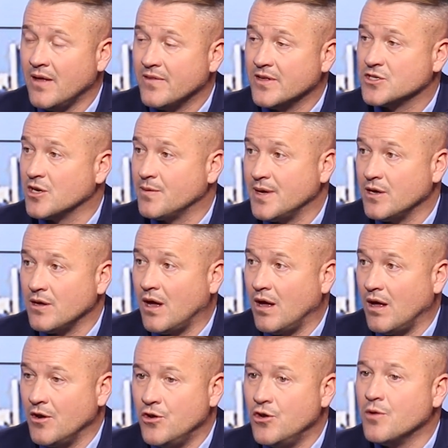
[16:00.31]
There's going to be
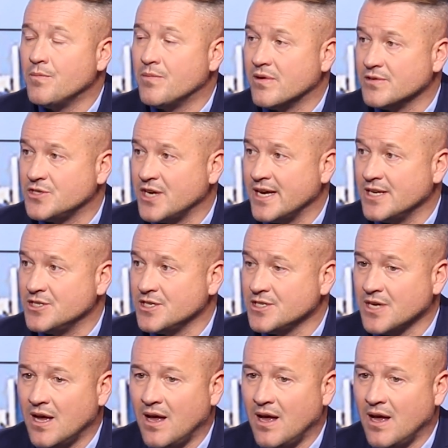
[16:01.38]
a number of changes.